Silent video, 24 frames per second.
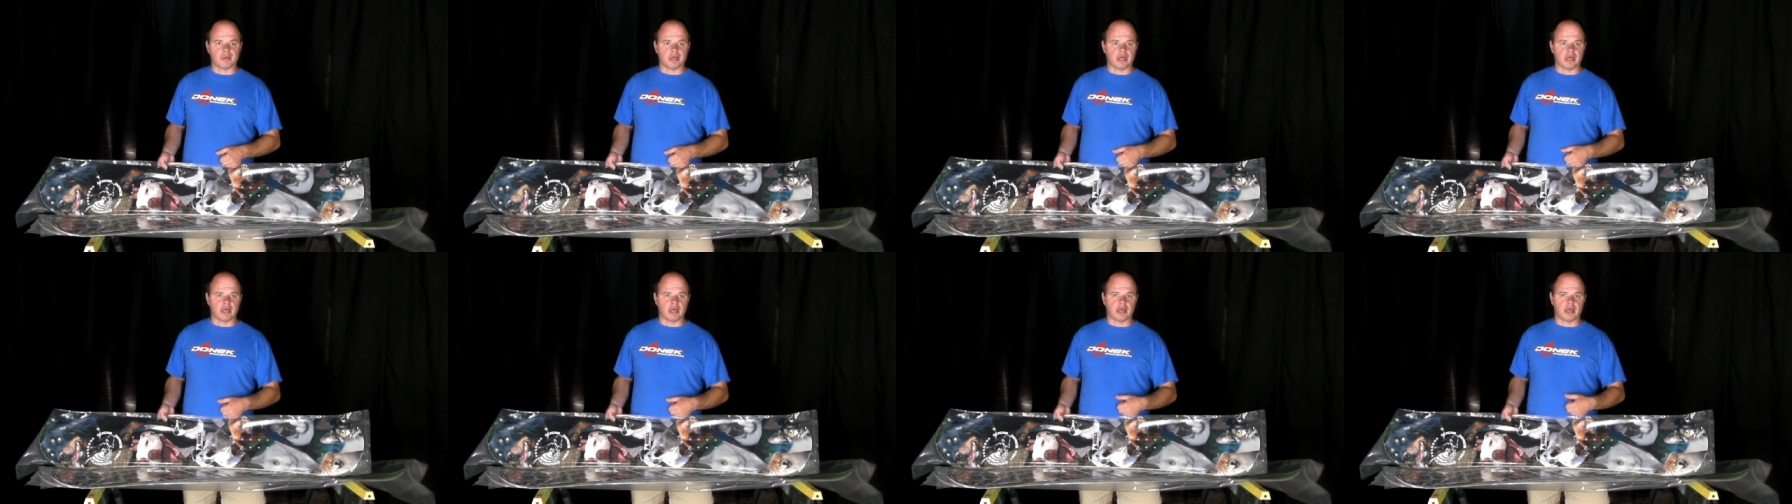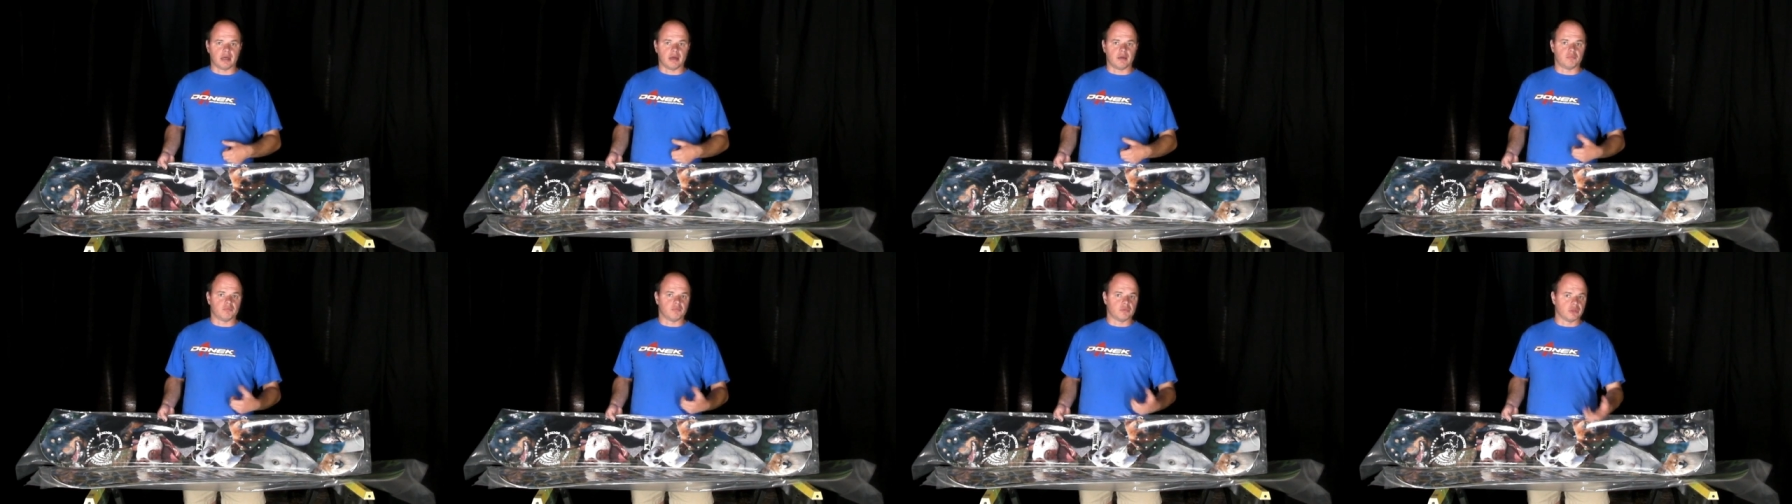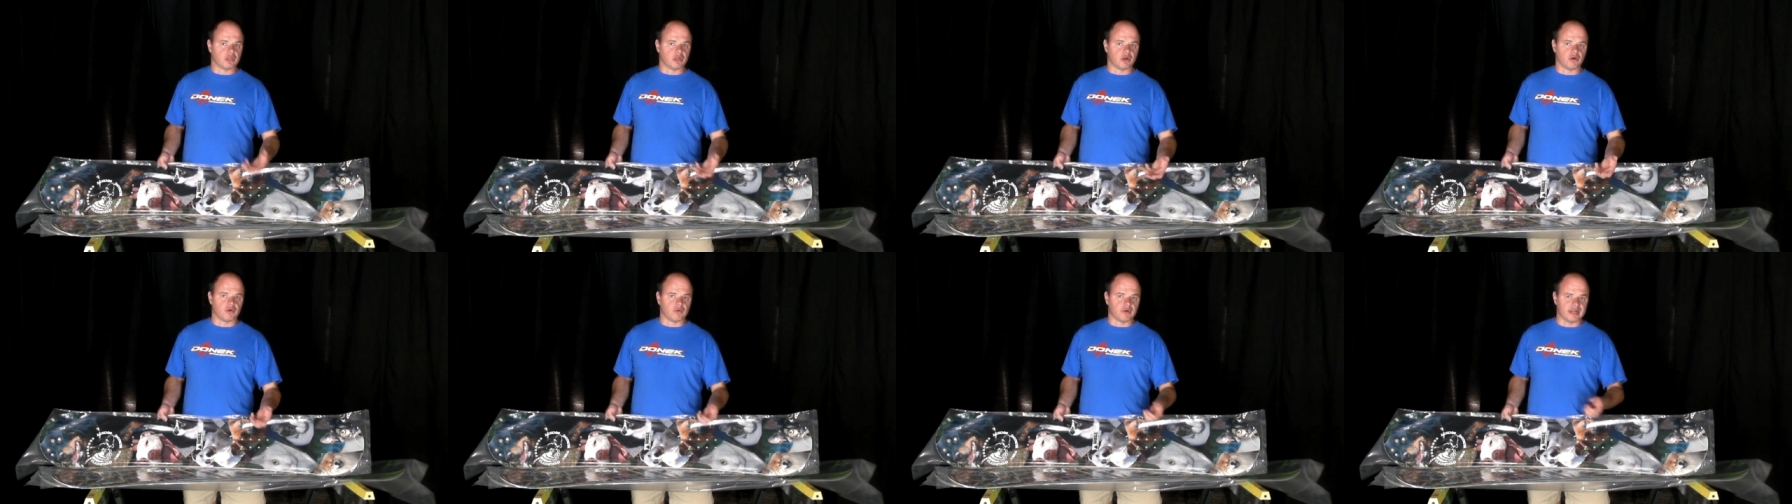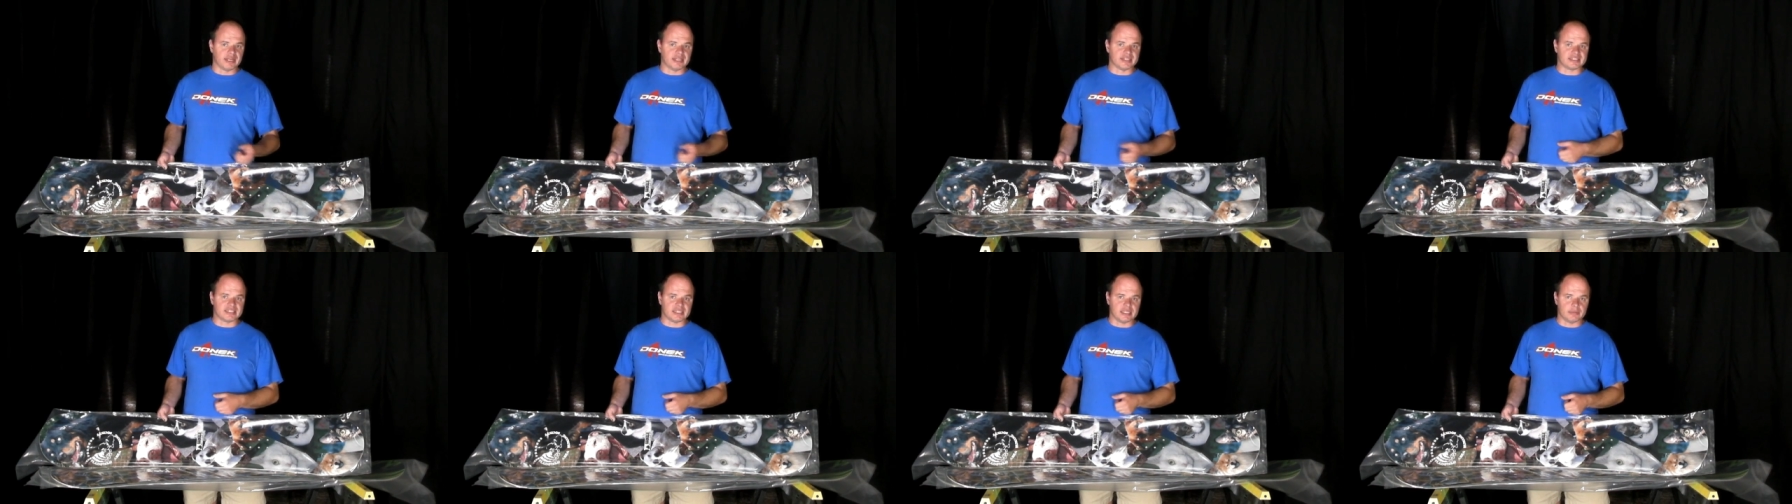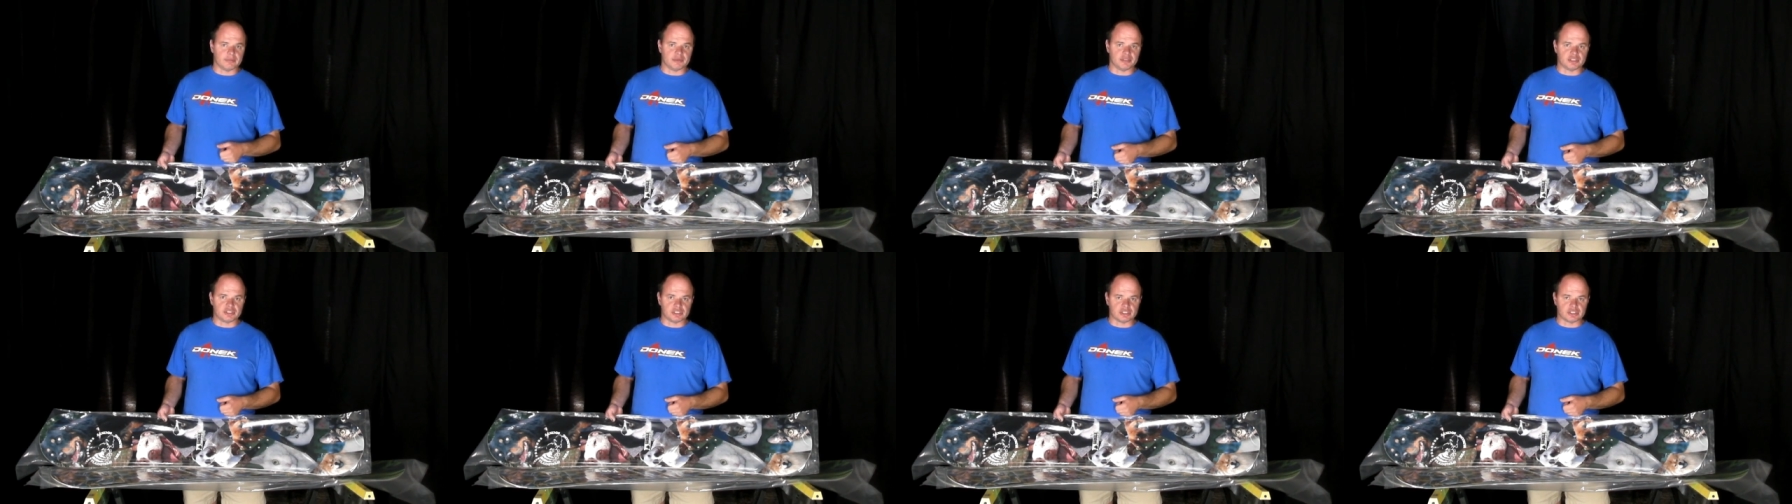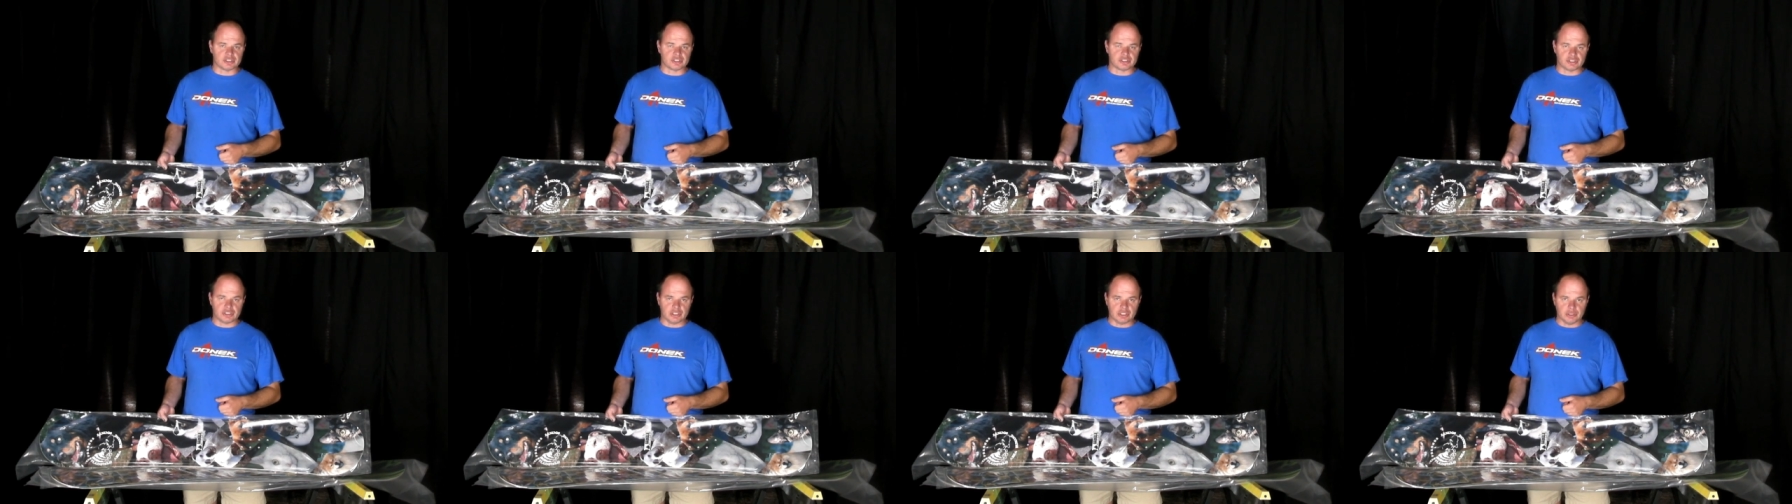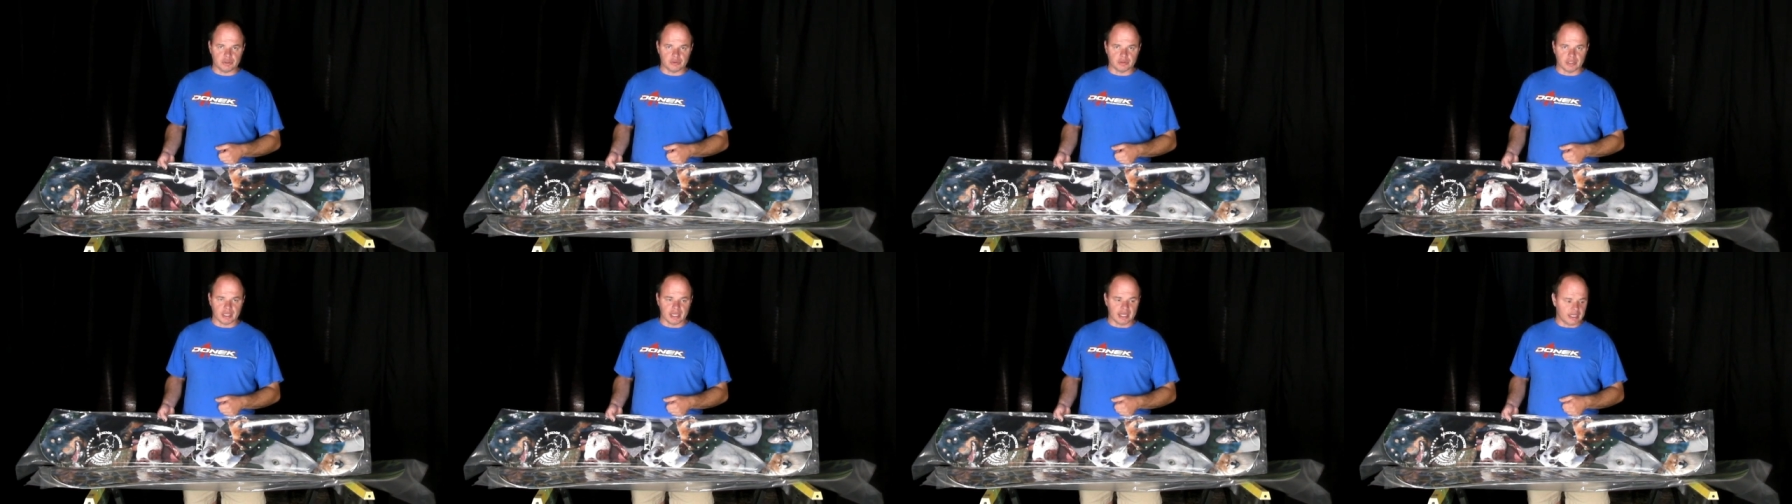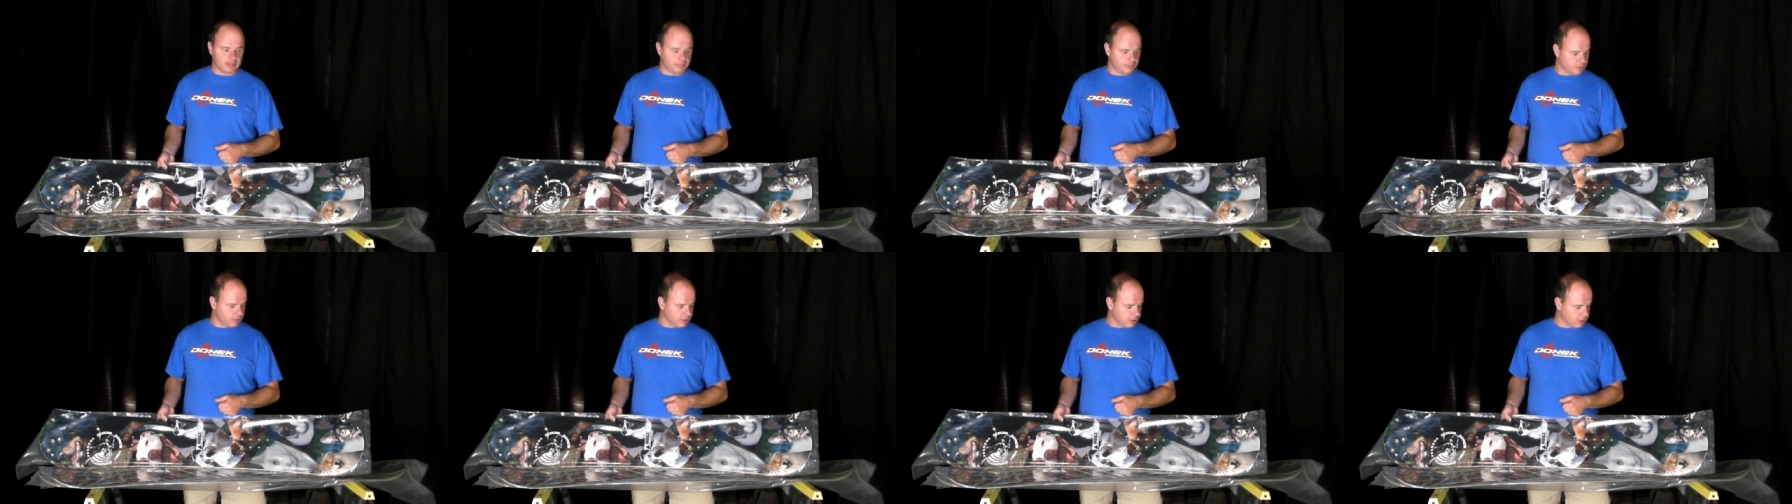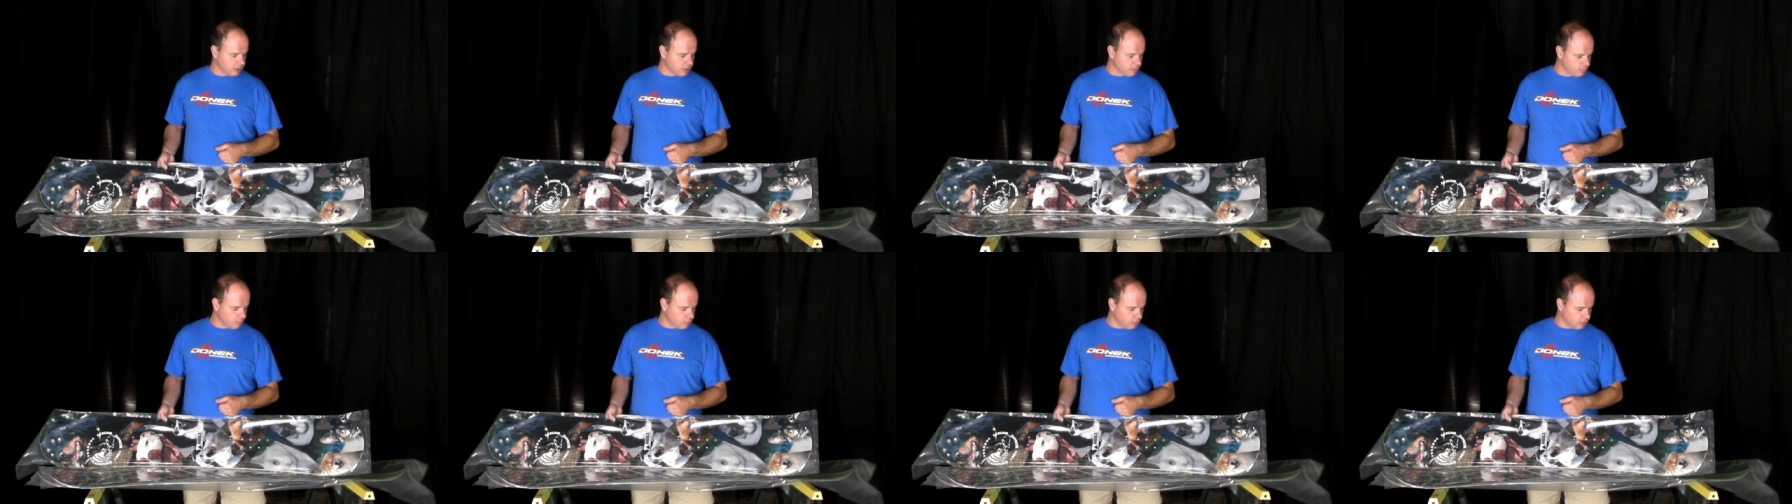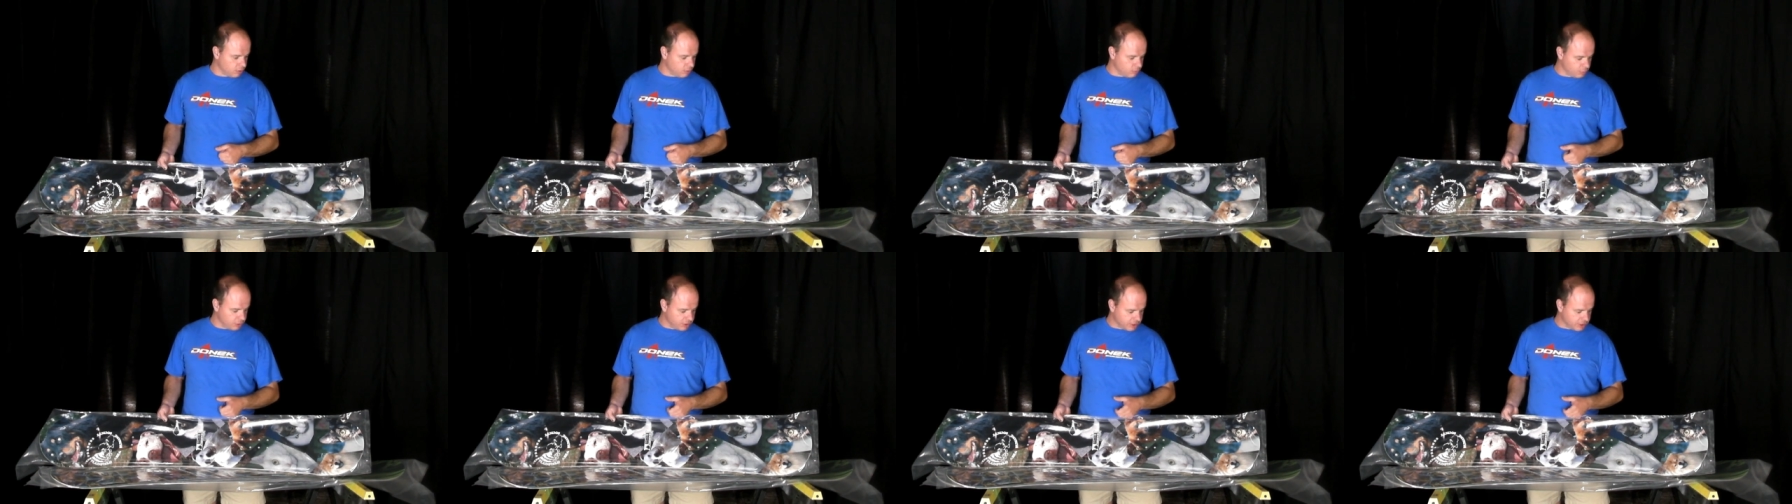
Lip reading: low res images you'd like put on a board,